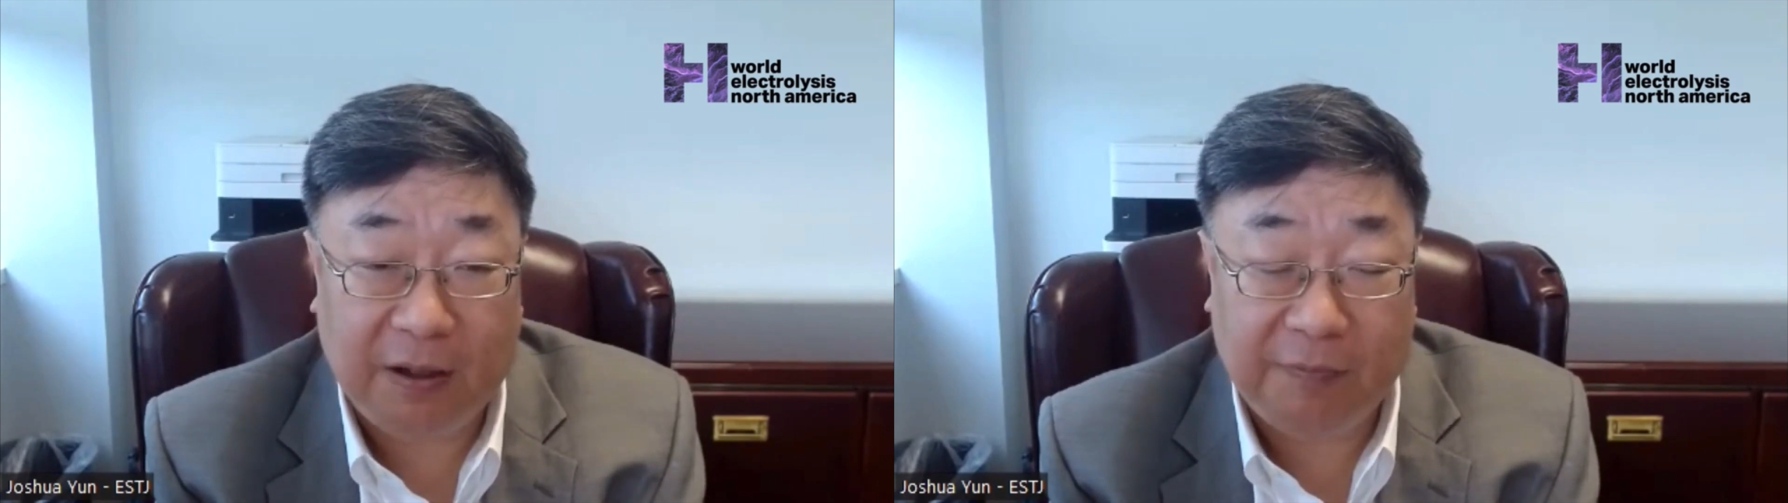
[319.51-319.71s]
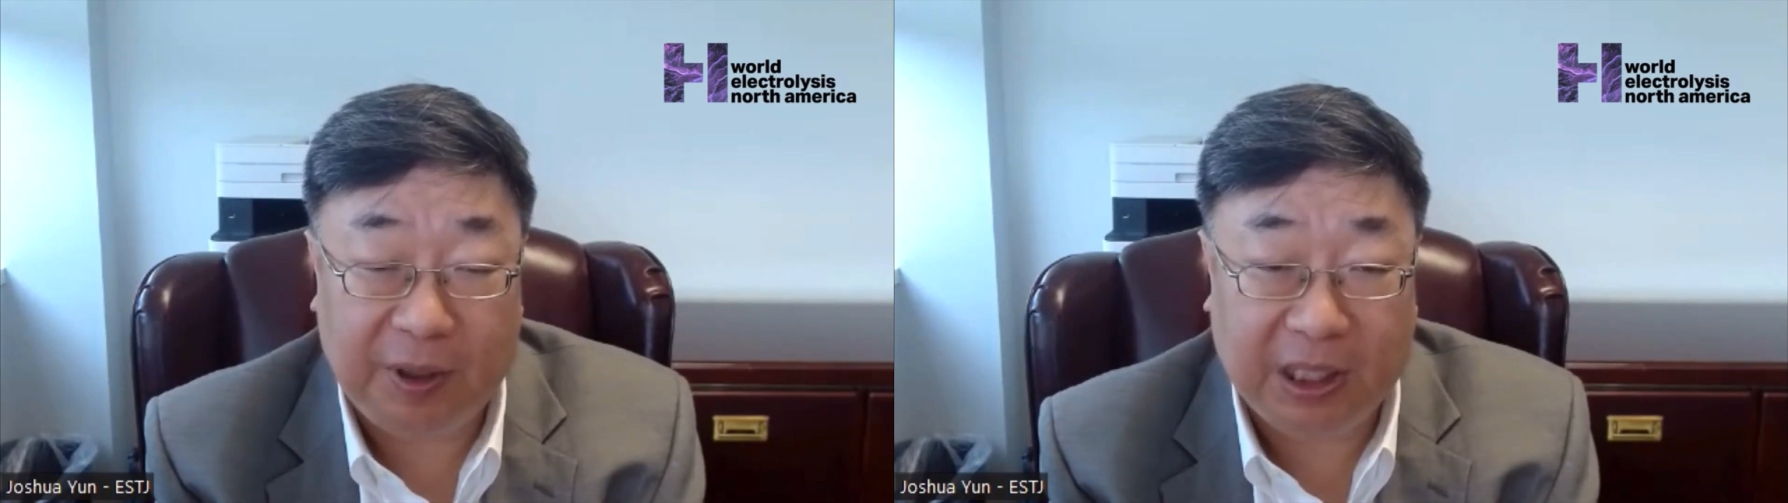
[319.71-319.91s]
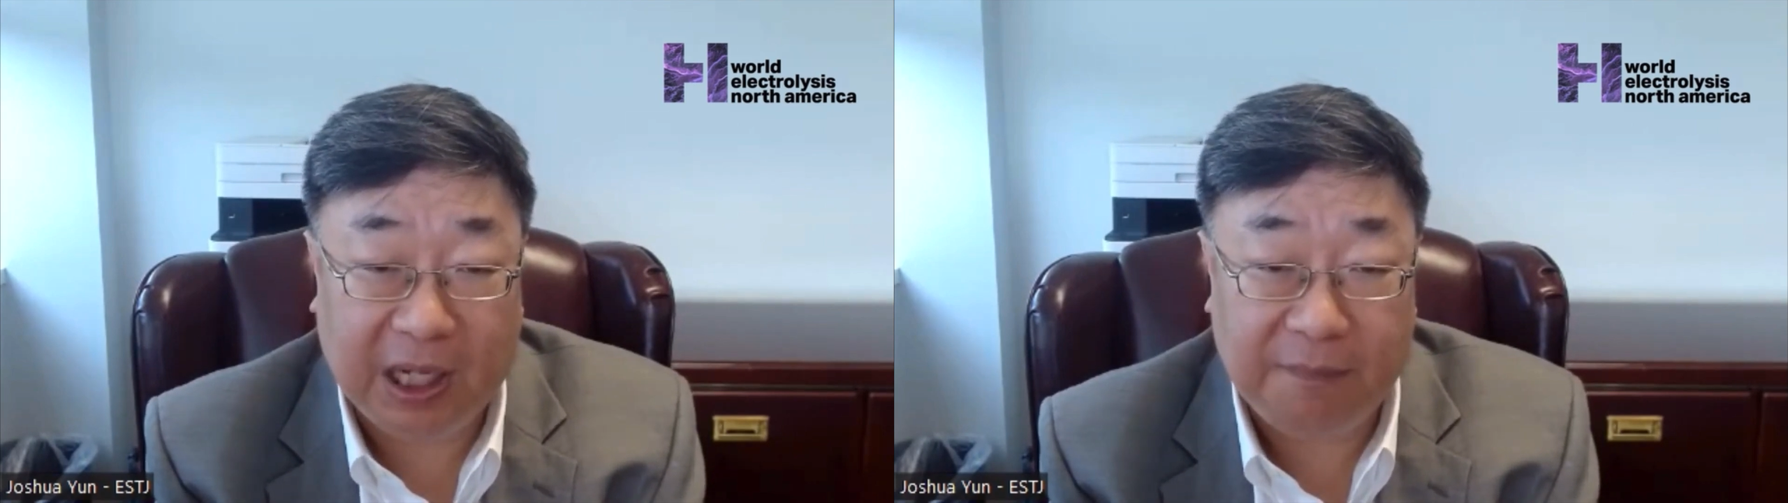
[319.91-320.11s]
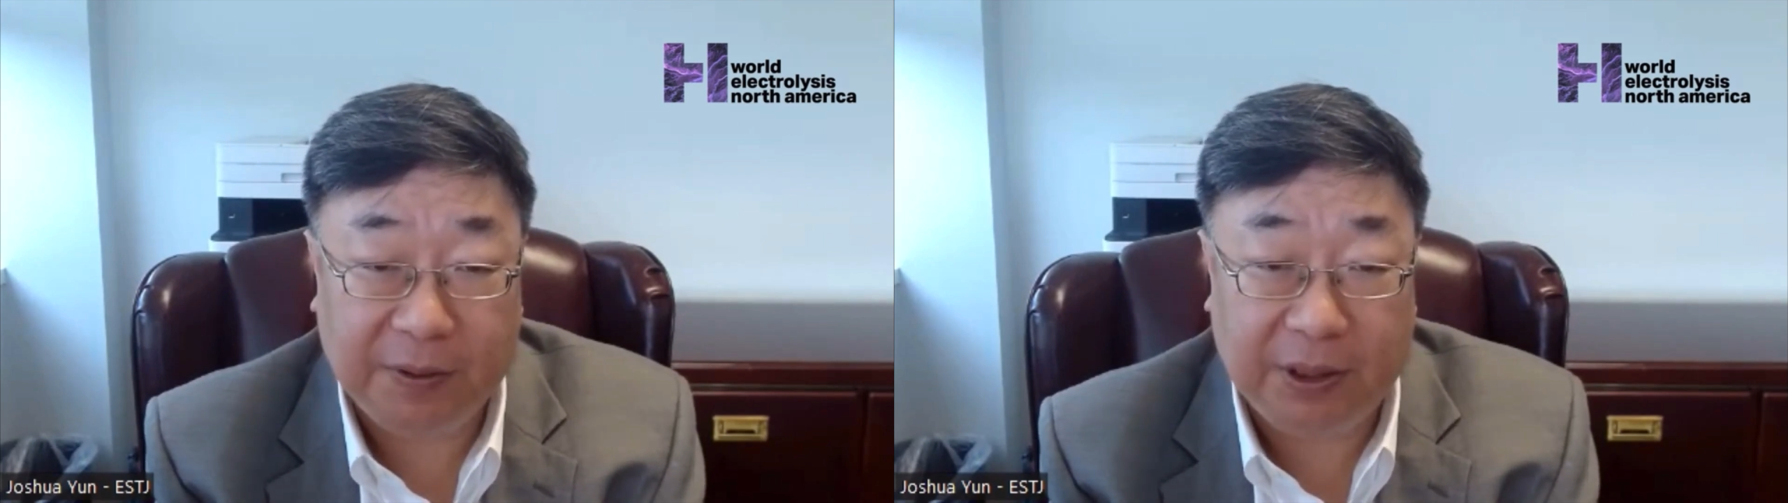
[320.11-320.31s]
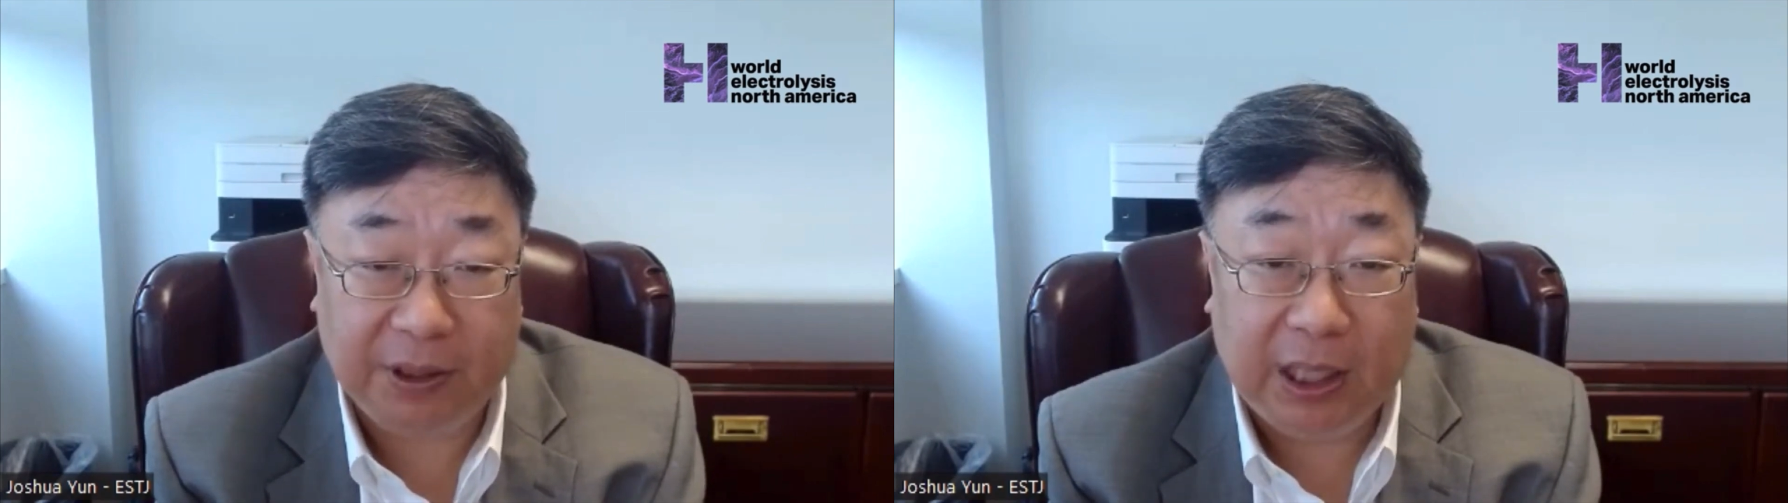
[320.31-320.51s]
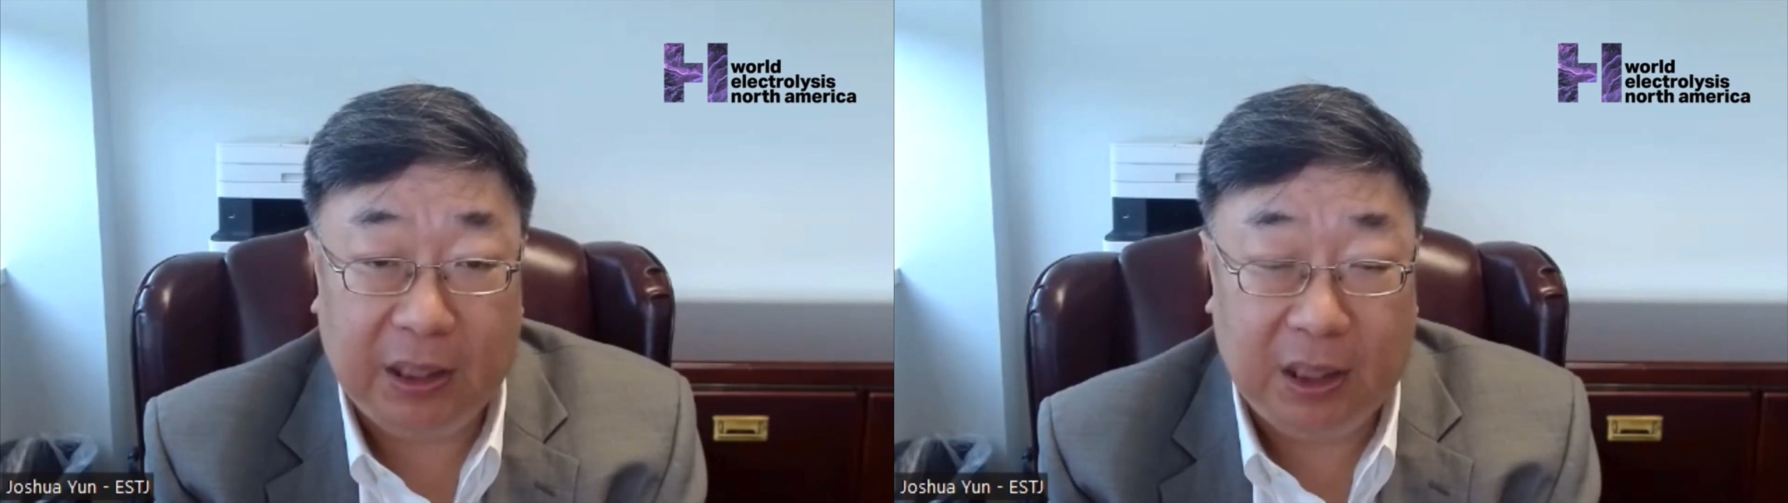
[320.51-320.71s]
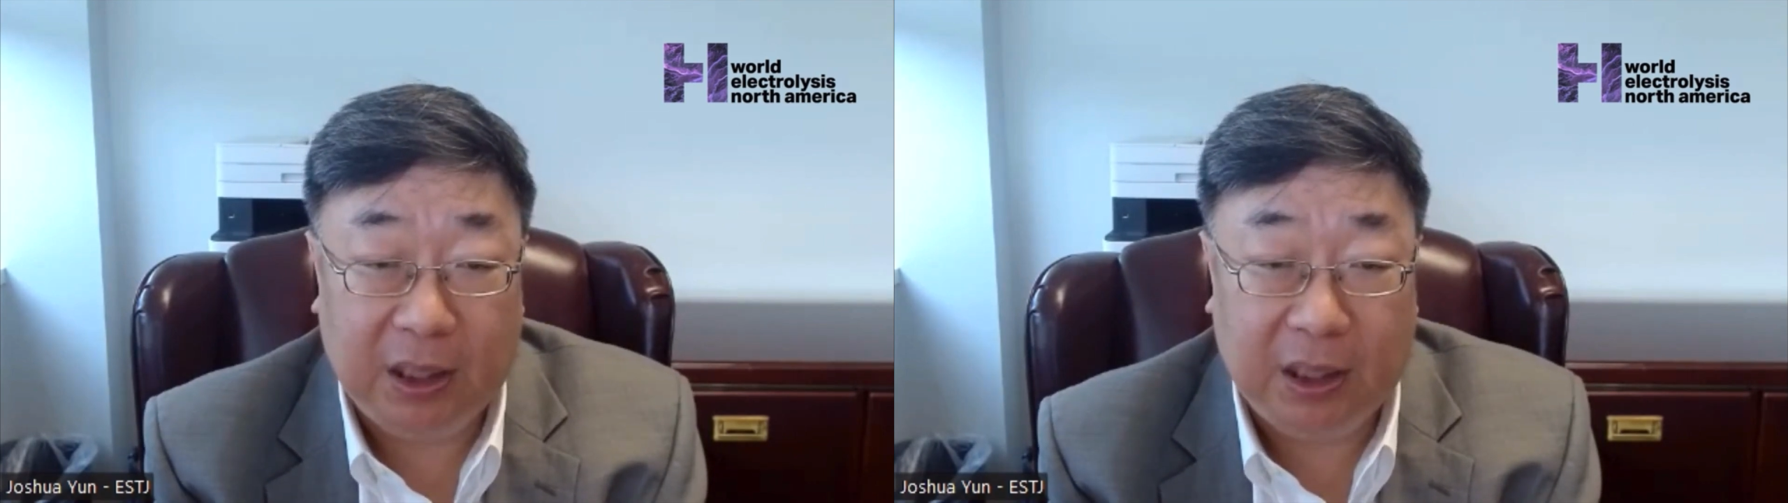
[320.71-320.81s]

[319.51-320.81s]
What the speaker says: being confident that